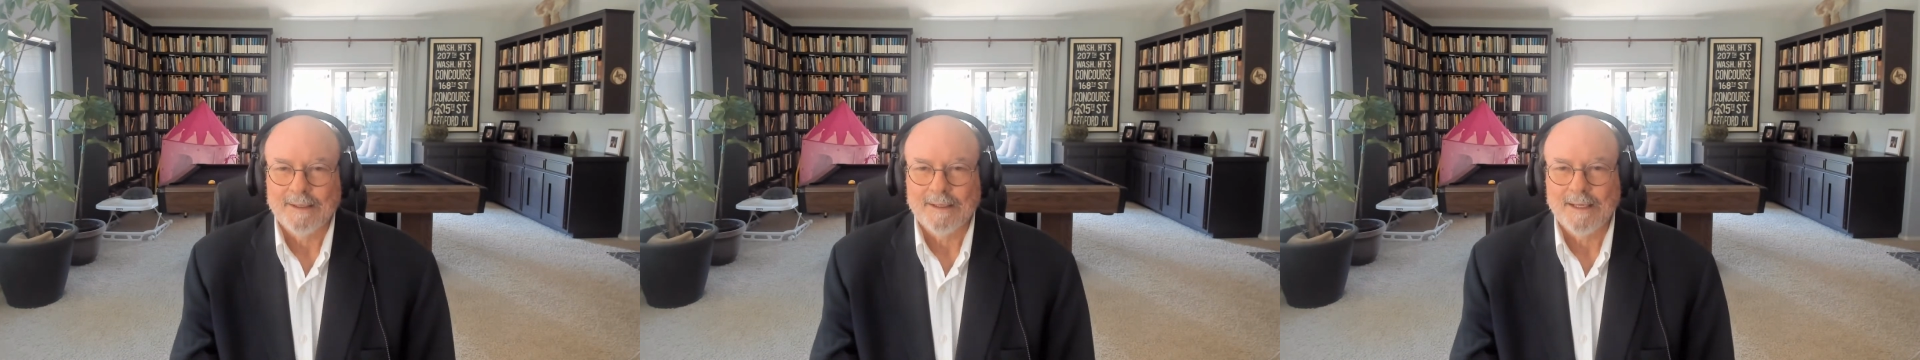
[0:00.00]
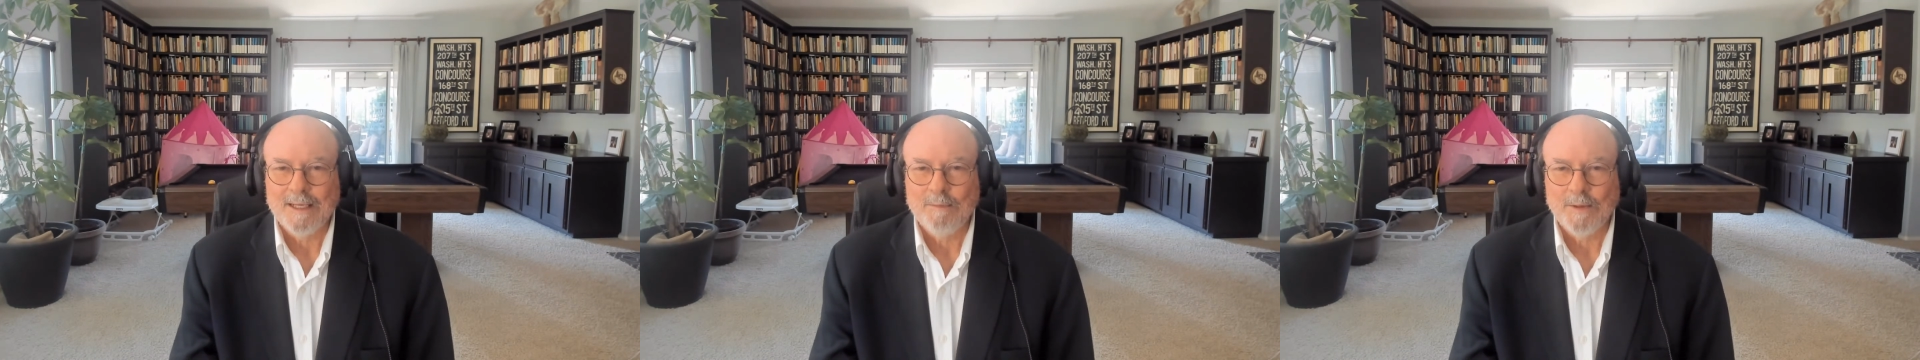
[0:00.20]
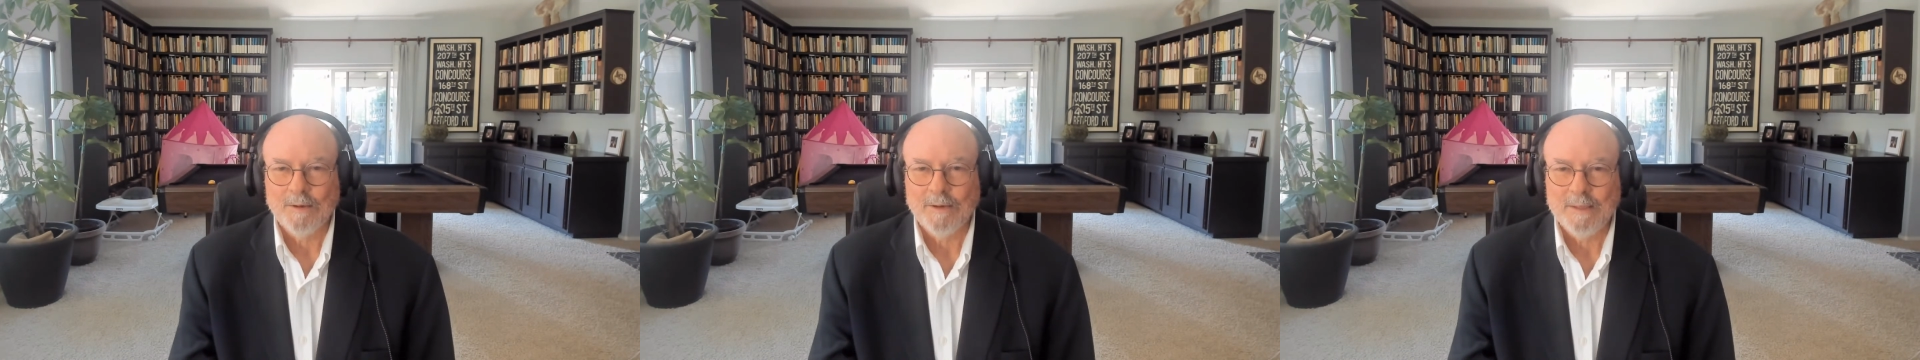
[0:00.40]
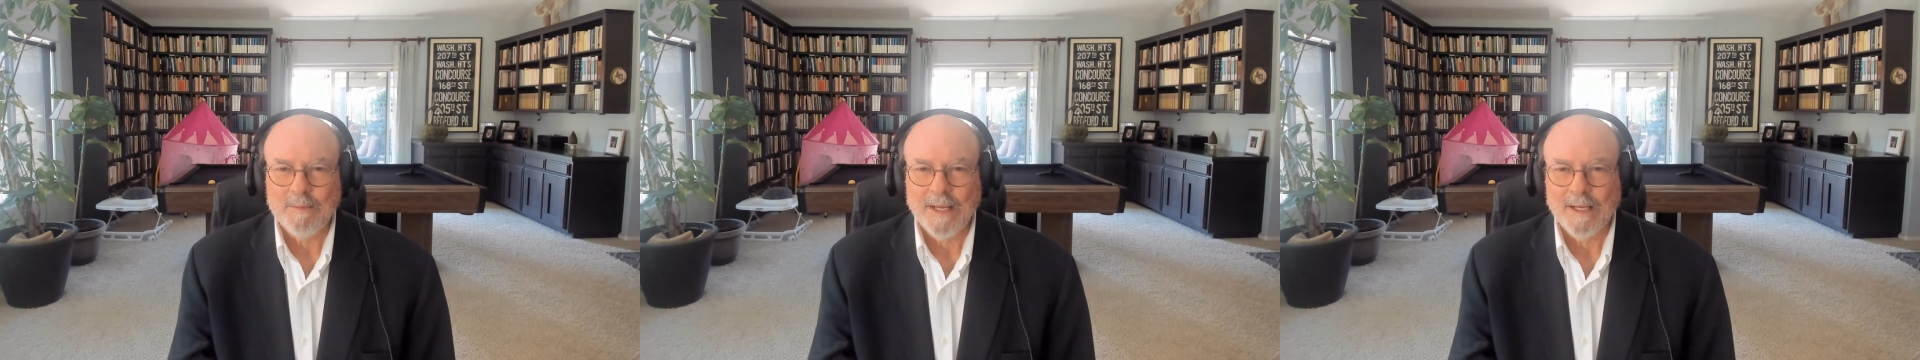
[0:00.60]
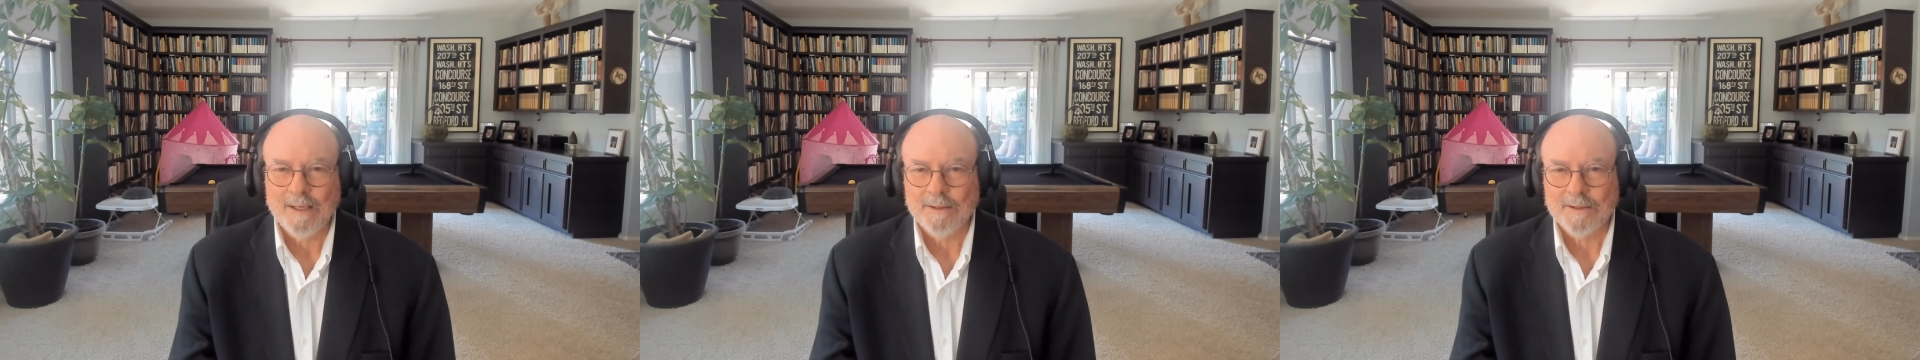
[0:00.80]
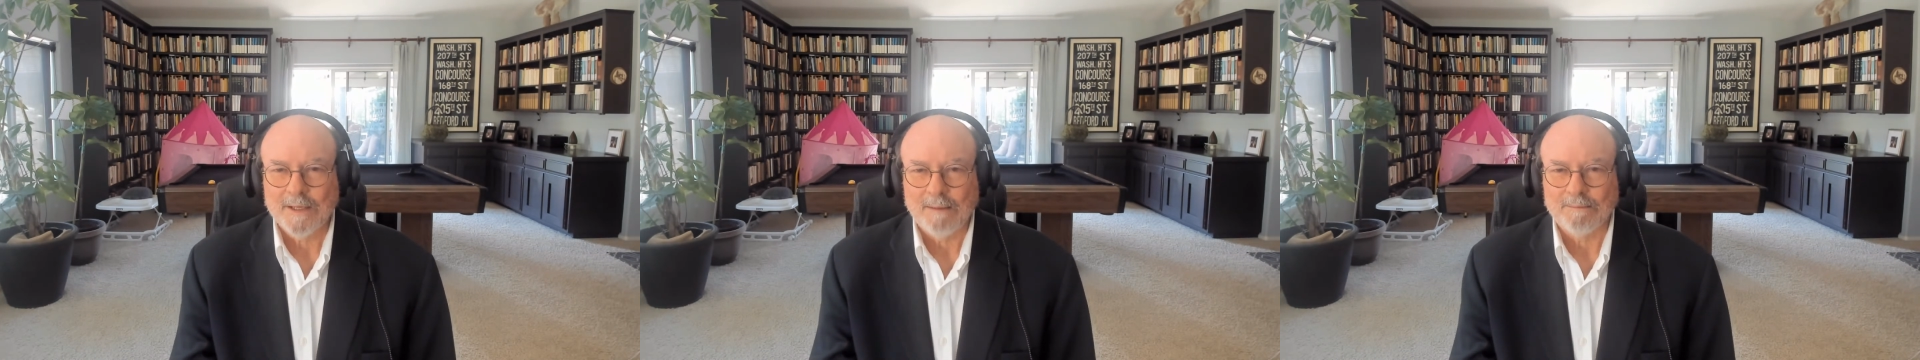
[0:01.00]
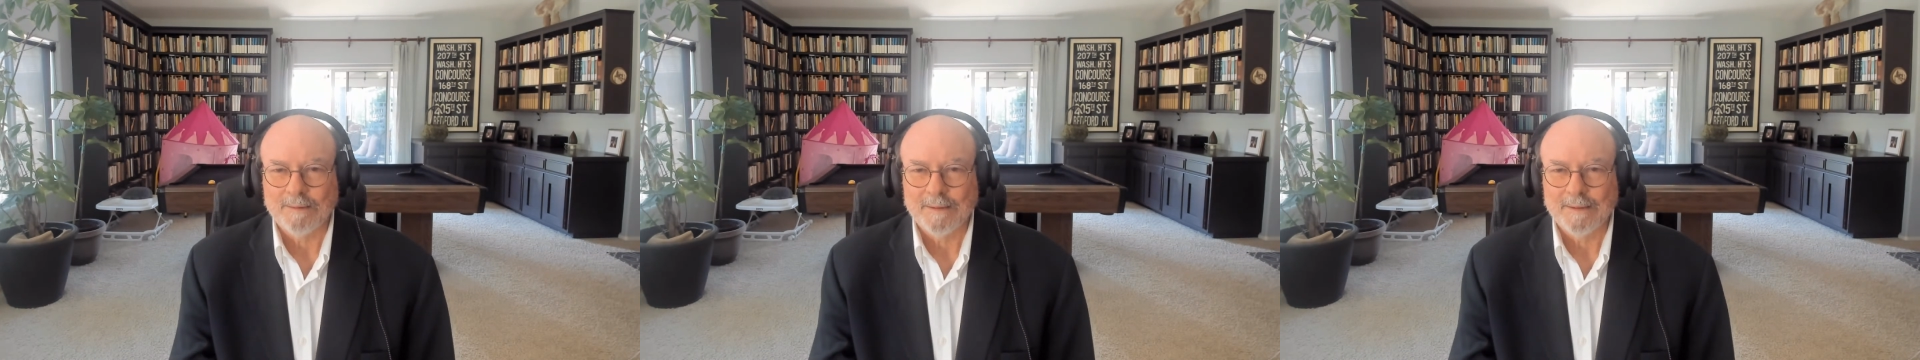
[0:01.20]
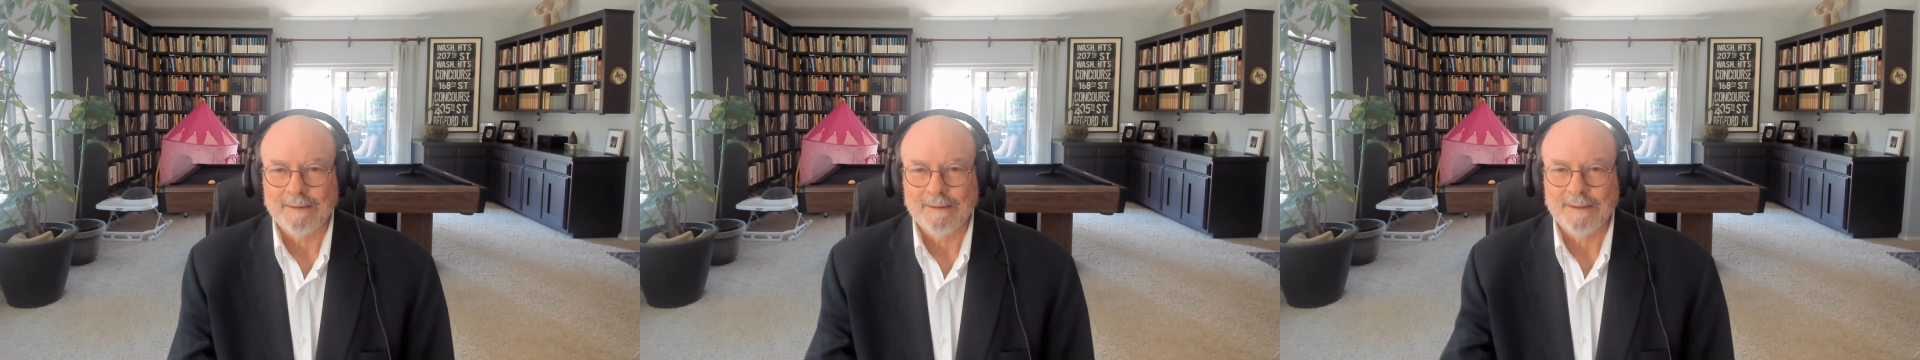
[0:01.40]
keep your emails up,
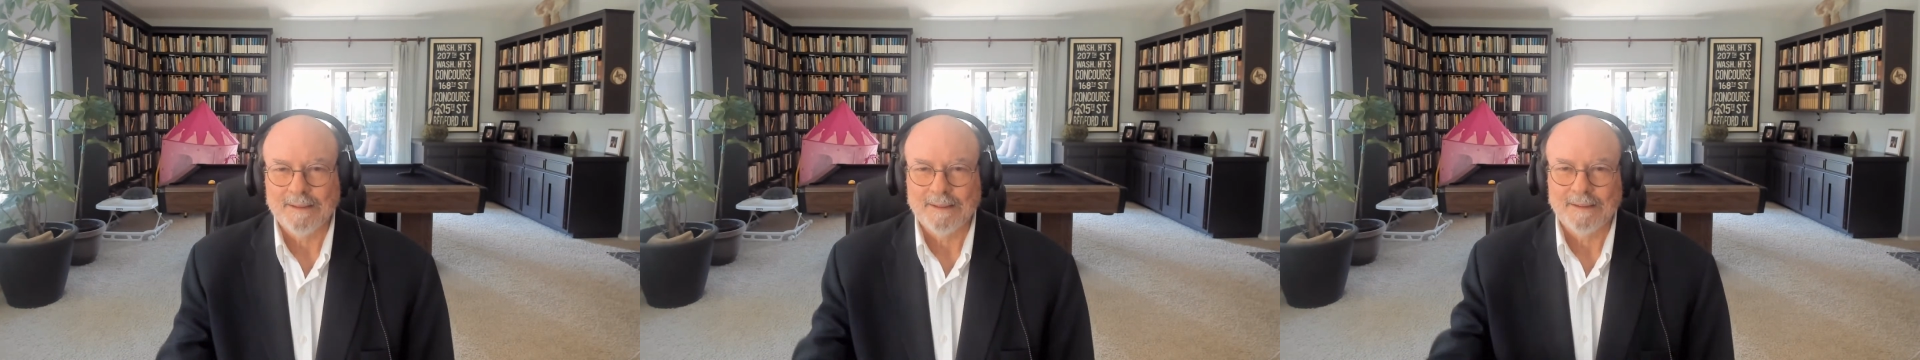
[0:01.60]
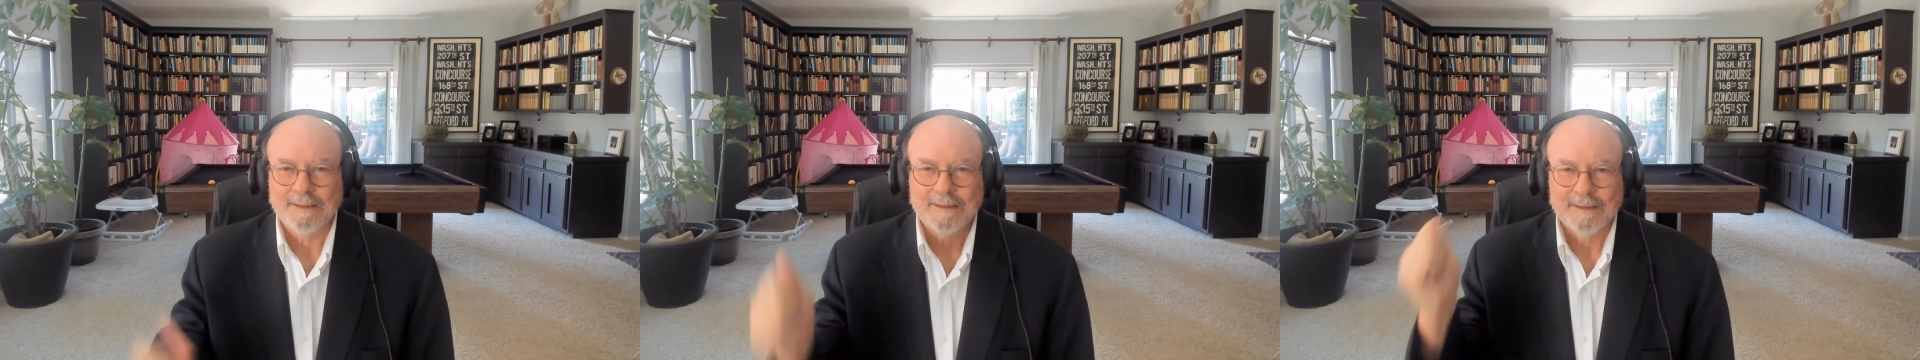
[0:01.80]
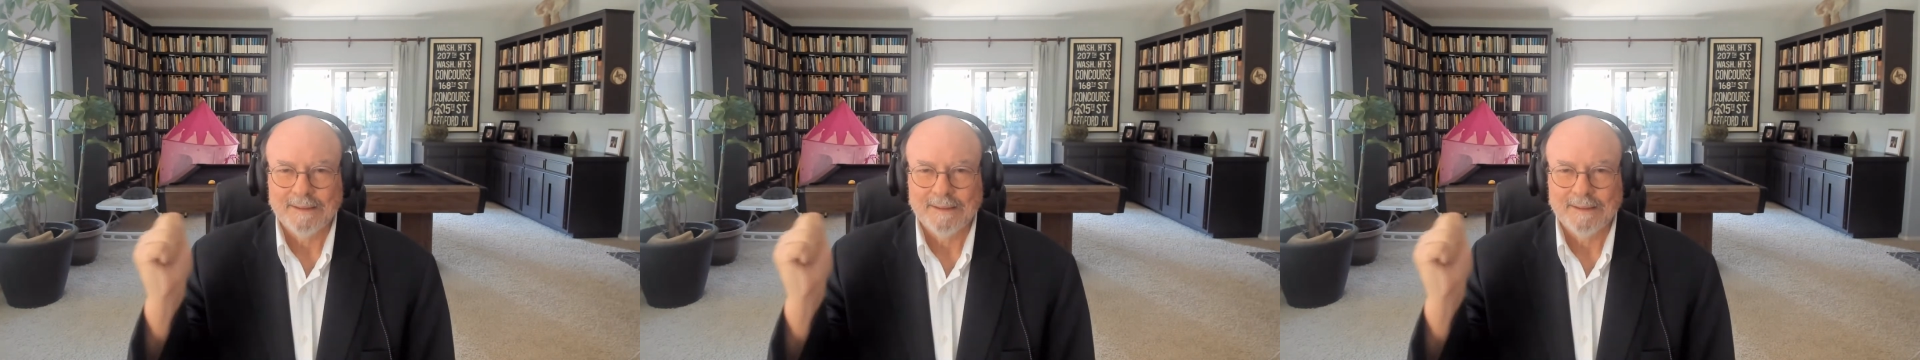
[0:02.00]
and